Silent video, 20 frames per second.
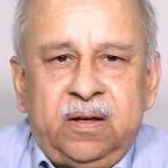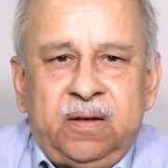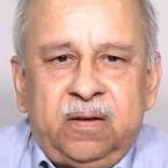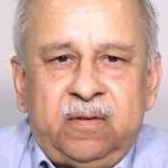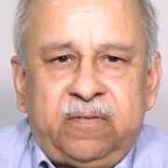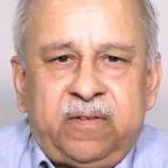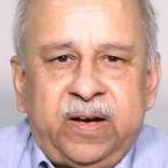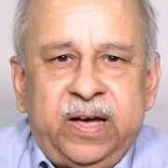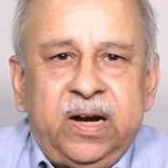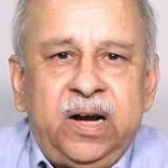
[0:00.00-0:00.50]

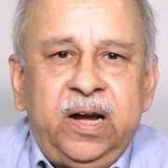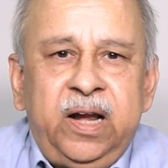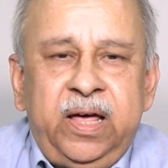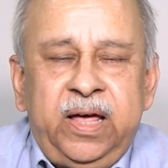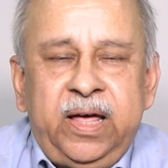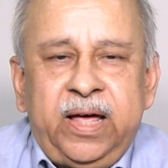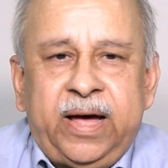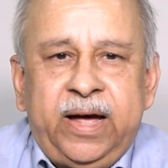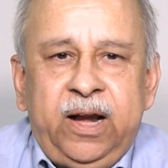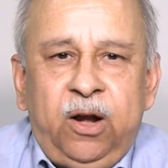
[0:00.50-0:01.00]

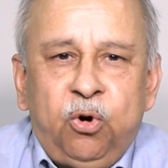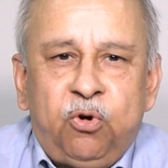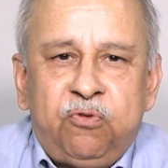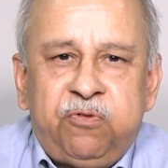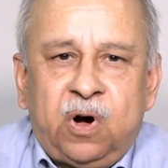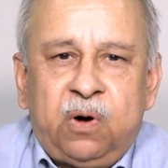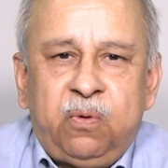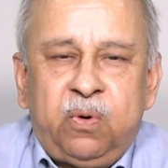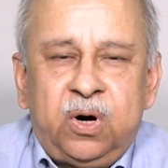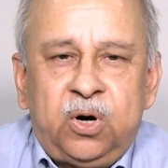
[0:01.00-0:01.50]
Finally, I look
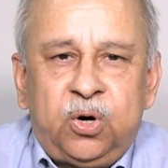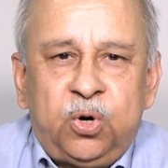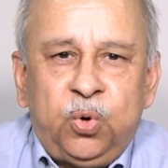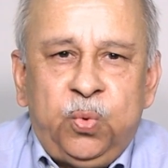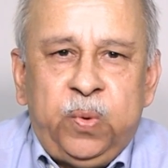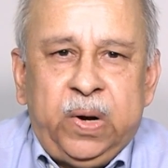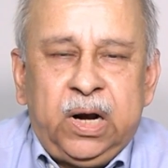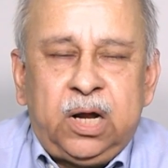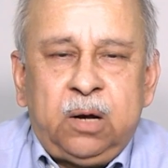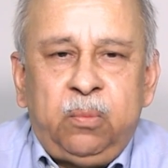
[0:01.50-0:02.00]
forward to
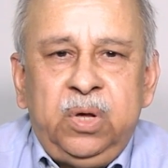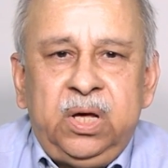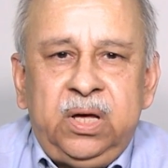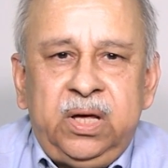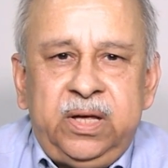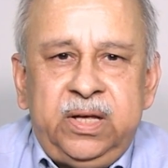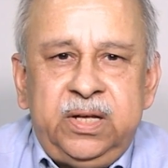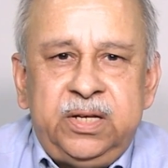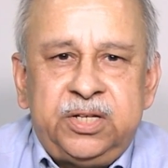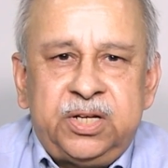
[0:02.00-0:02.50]

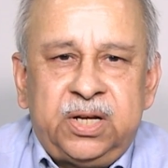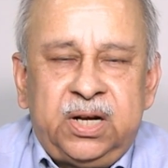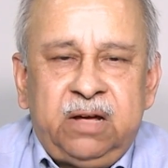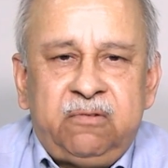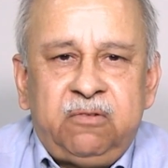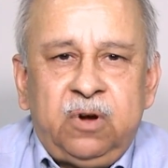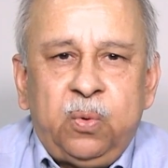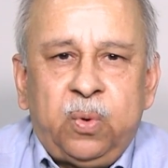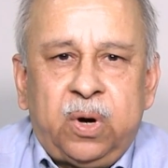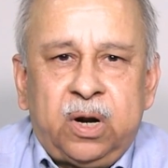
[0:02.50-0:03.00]
welcoming each and
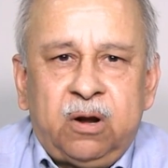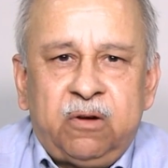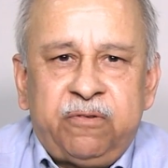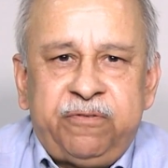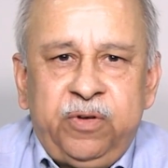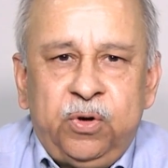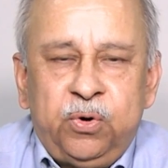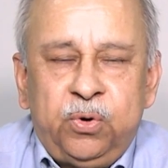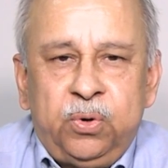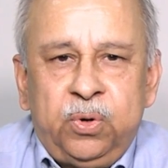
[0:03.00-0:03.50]
every one of
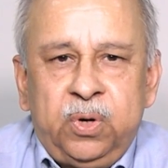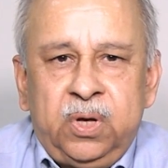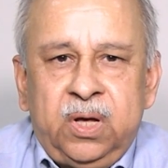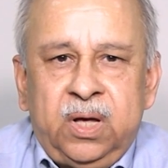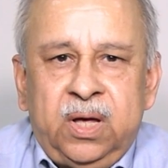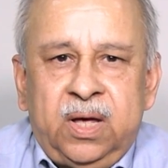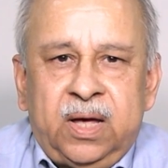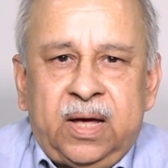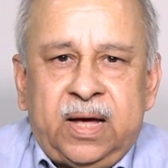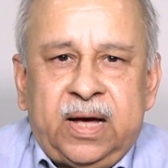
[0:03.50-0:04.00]
you
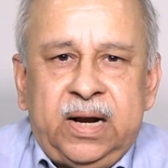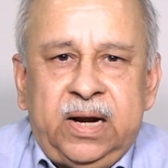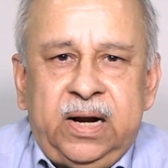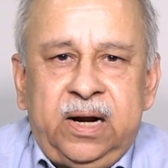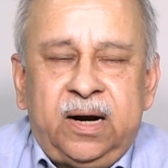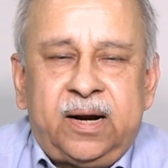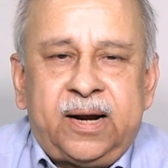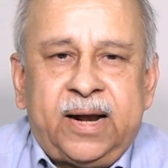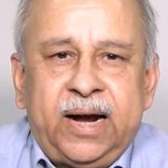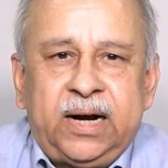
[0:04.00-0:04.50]
and
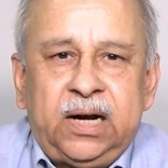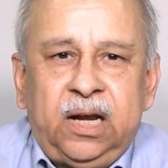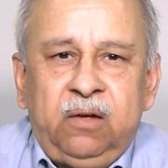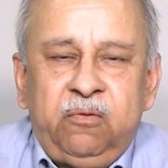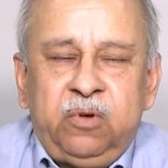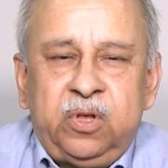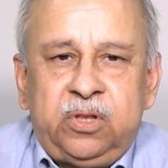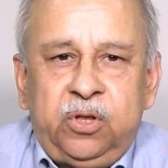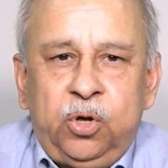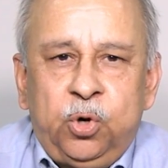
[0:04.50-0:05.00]
interacting
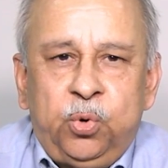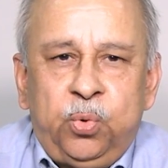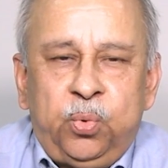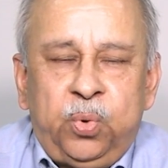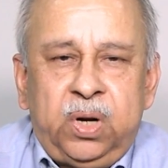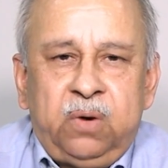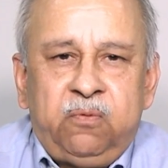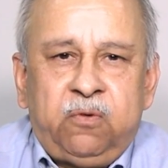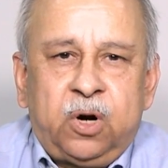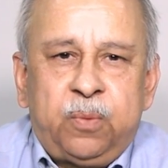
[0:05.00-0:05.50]
with you
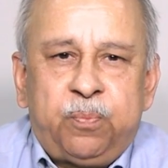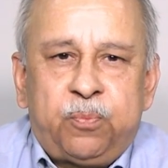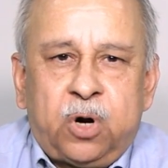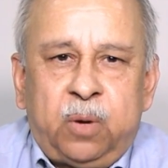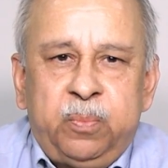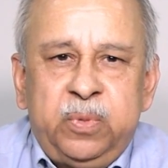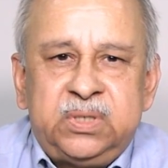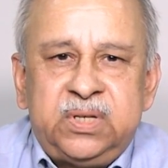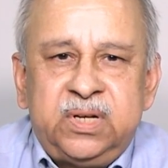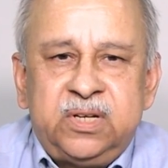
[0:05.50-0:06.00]
in what
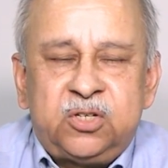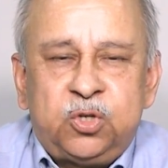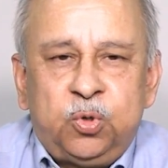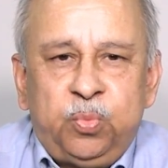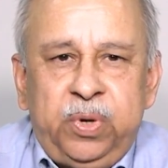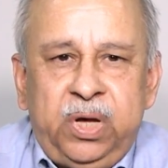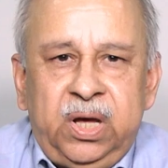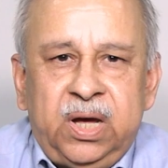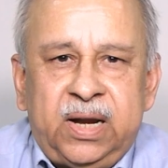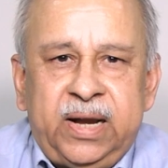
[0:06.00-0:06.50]
promises to
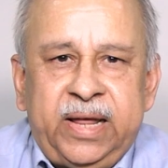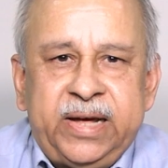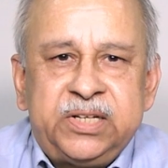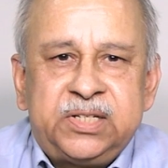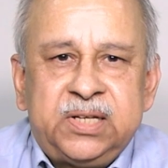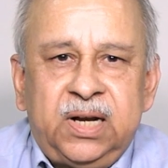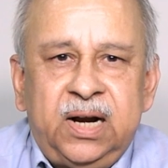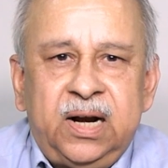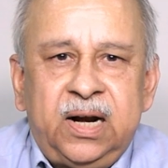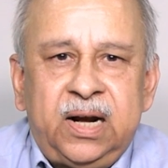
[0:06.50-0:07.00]
be an
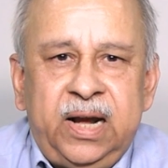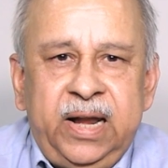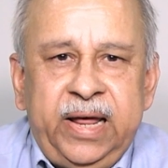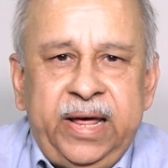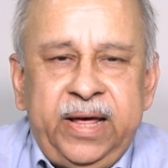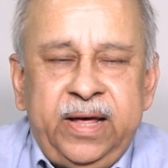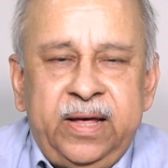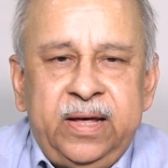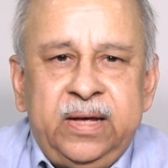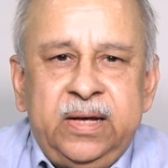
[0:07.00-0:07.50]
excellent
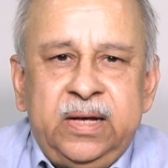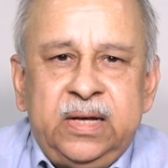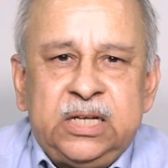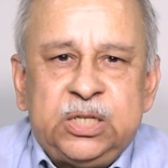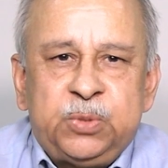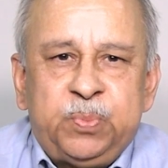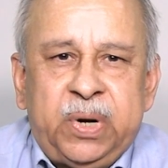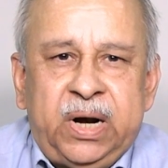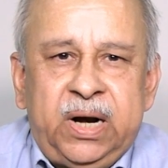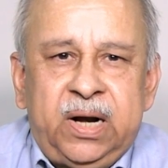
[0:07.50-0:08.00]
day
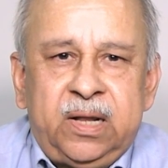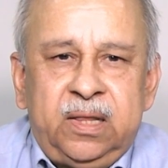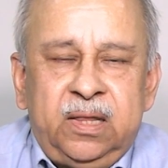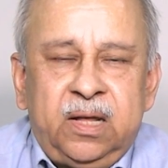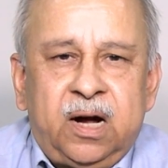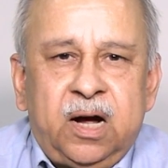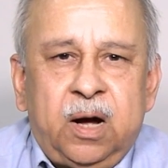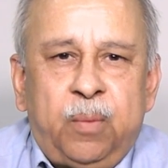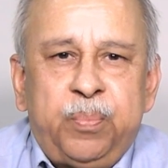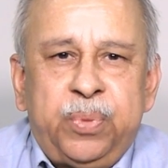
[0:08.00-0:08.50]
spent in the
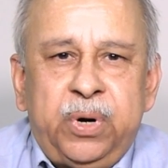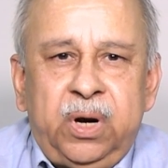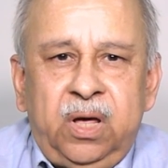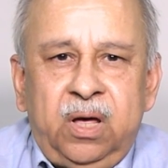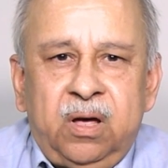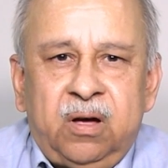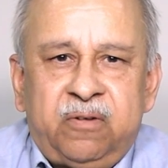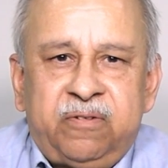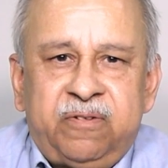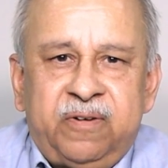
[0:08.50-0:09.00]
company
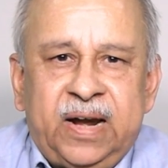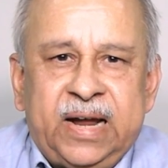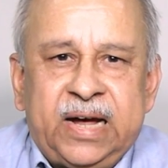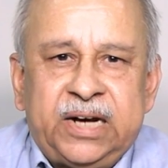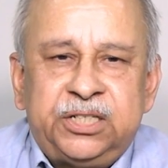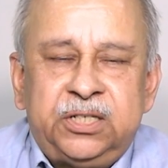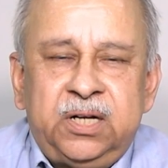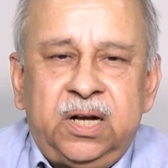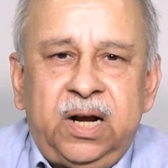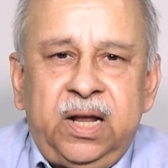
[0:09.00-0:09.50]
of
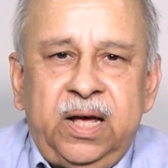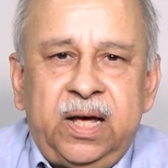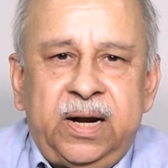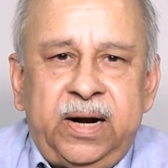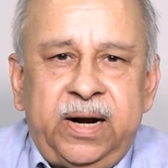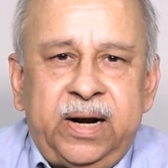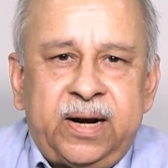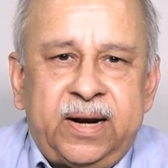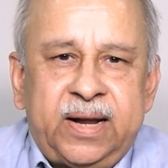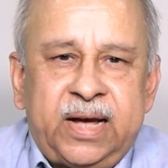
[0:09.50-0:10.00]
nationally and
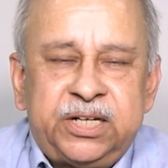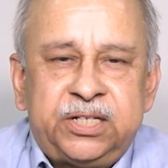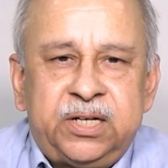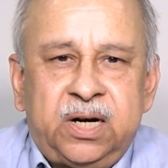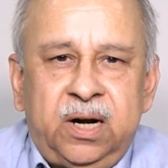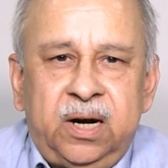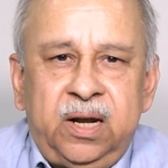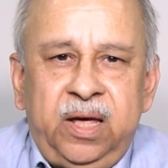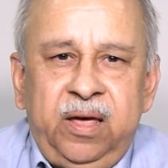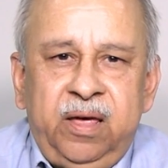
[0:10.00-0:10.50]

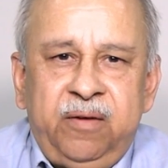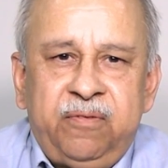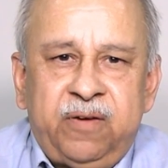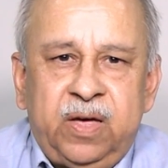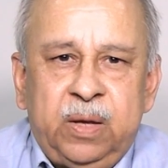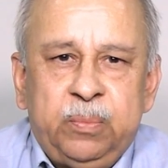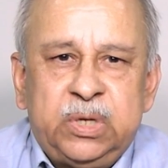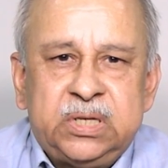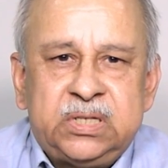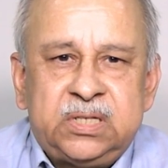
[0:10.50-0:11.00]
internationally
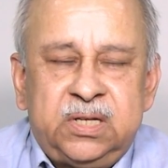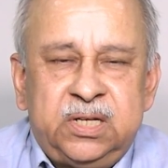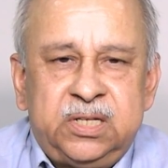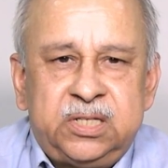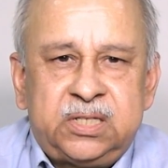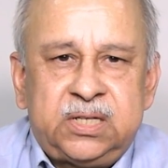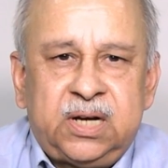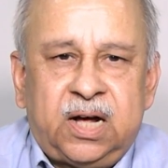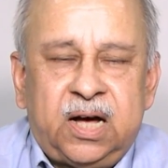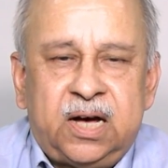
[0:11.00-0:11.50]
famous
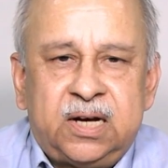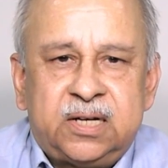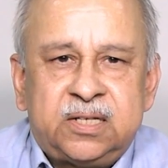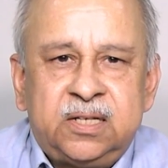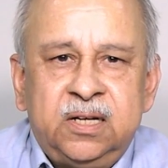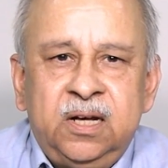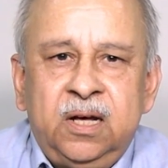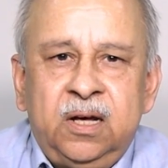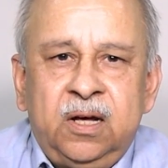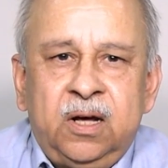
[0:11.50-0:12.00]
stars
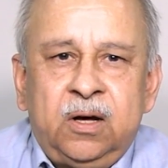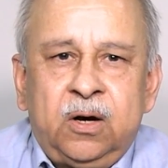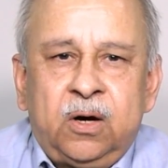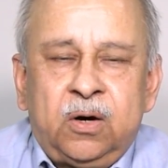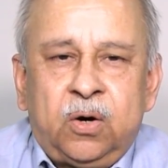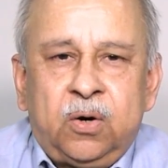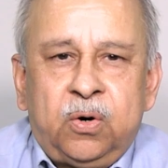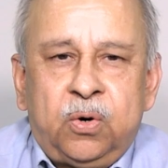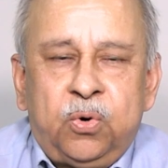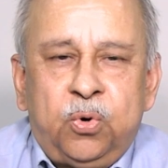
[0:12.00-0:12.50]

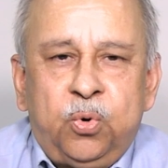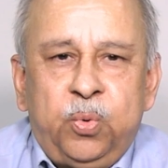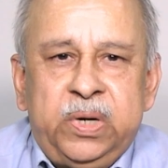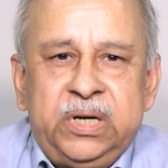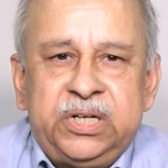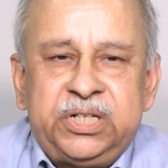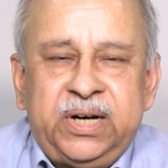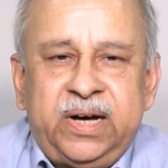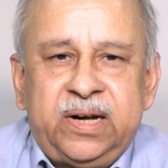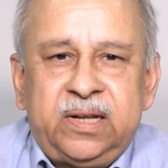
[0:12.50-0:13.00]
who will
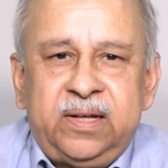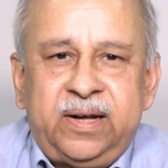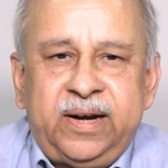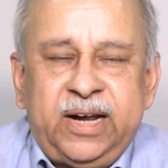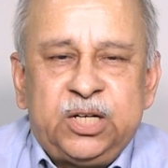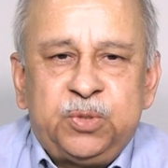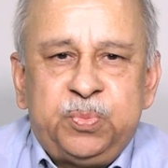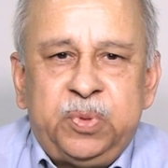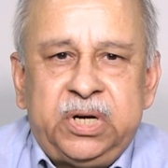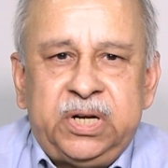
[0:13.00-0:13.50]
share their
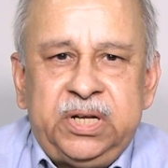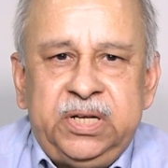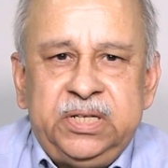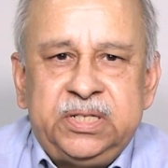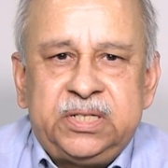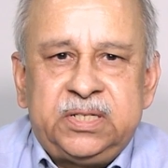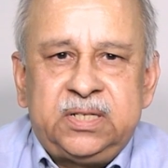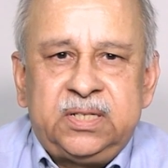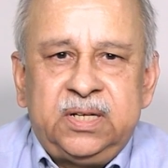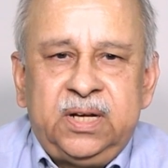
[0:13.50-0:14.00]

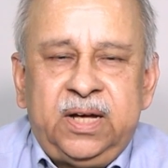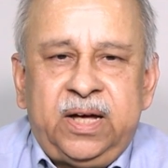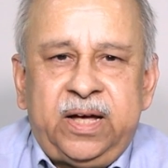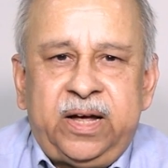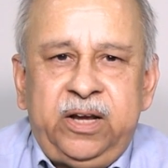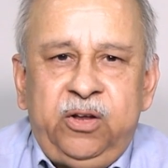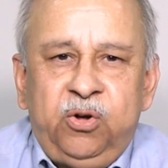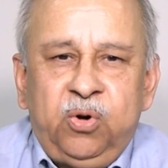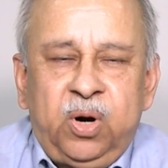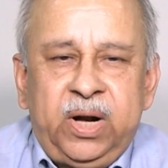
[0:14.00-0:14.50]
expertise,
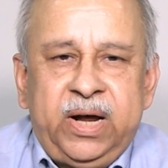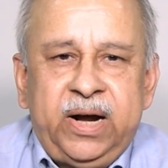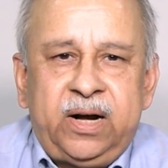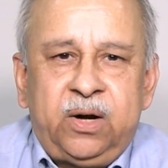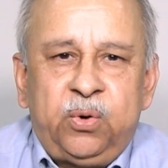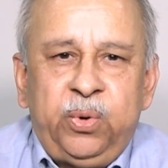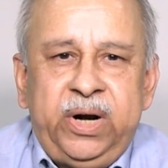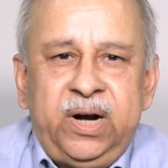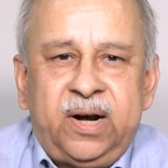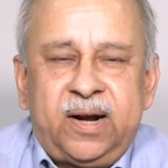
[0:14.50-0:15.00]
and you will get
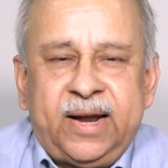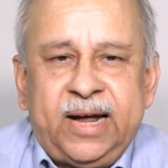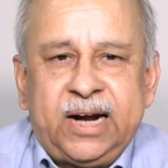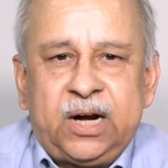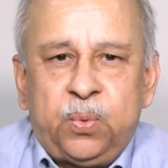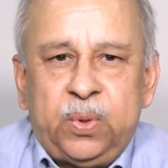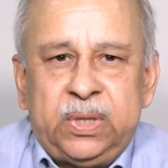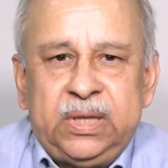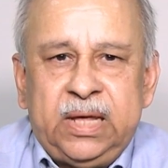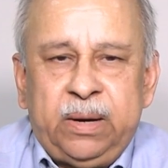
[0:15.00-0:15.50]
to
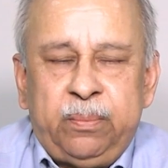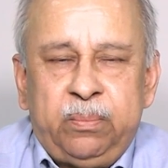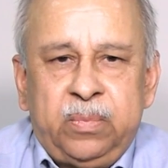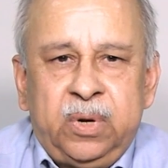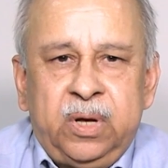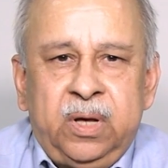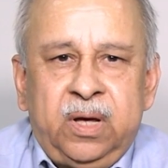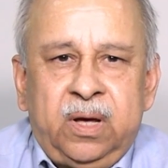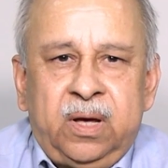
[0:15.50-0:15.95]
interact with them